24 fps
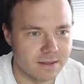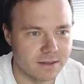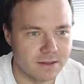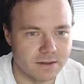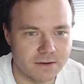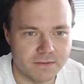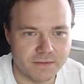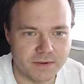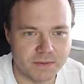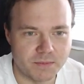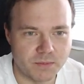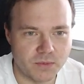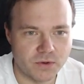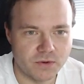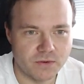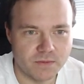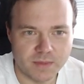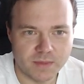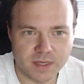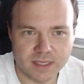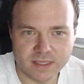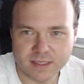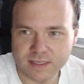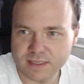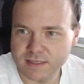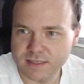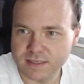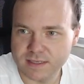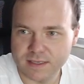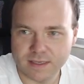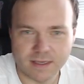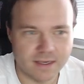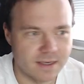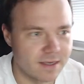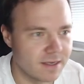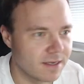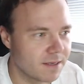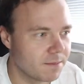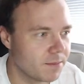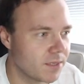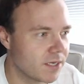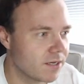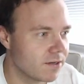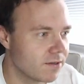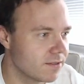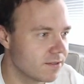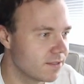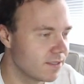improvements
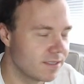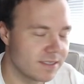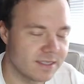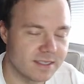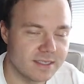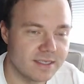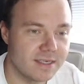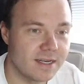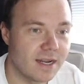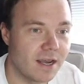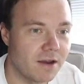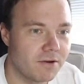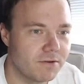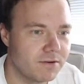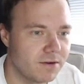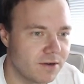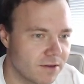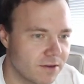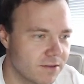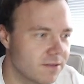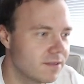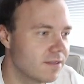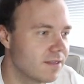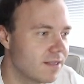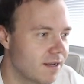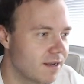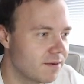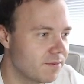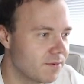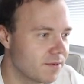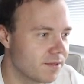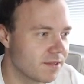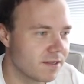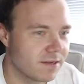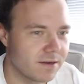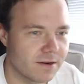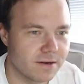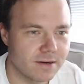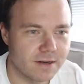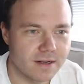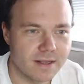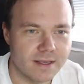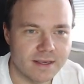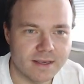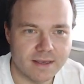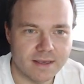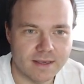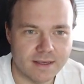because it's now not thermal
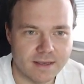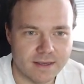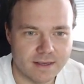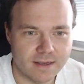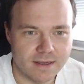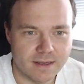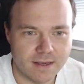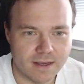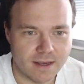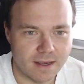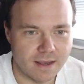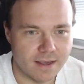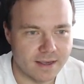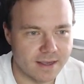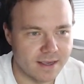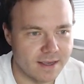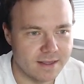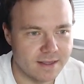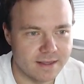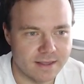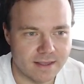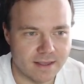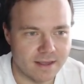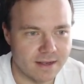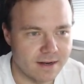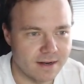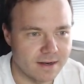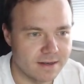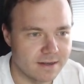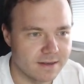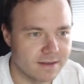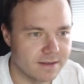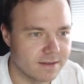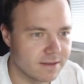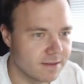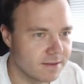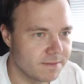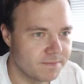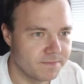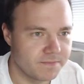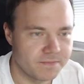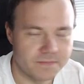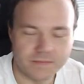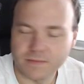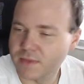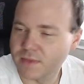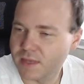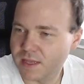throttling. I gained another
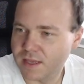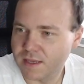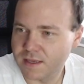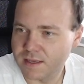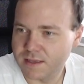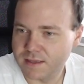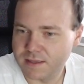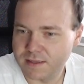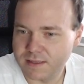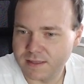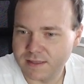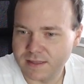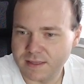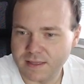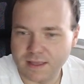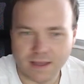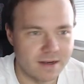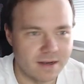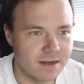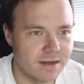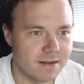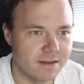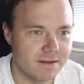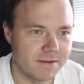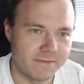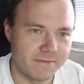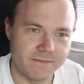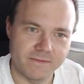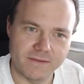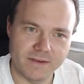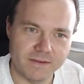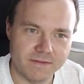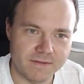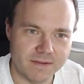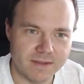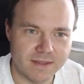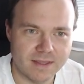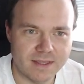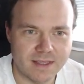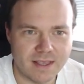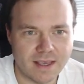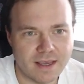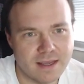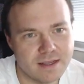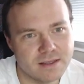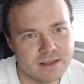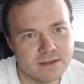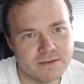10,
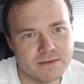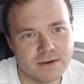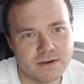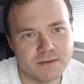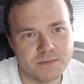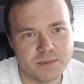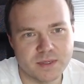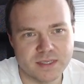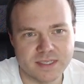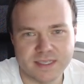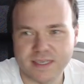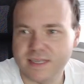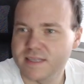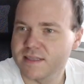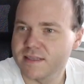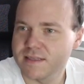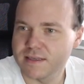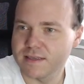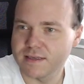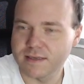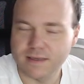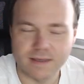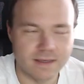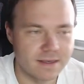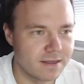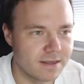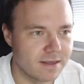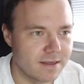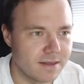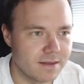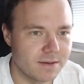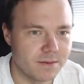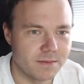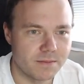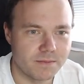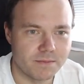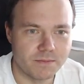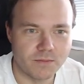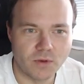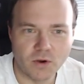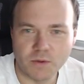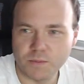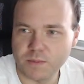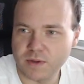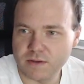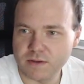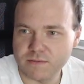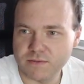15, 12% more
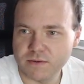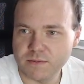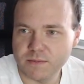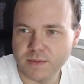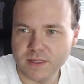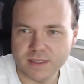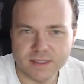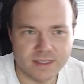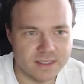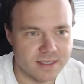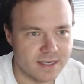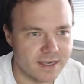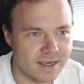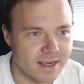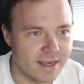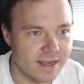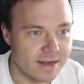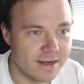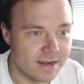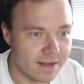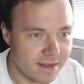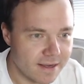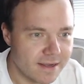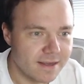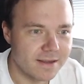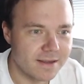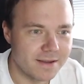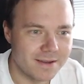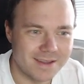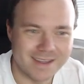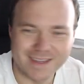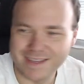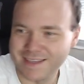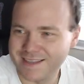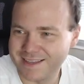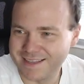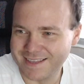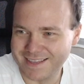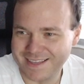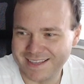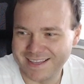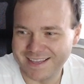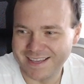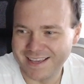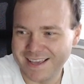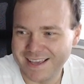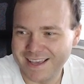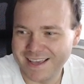performance again.
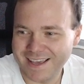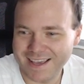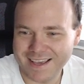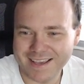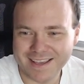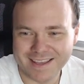I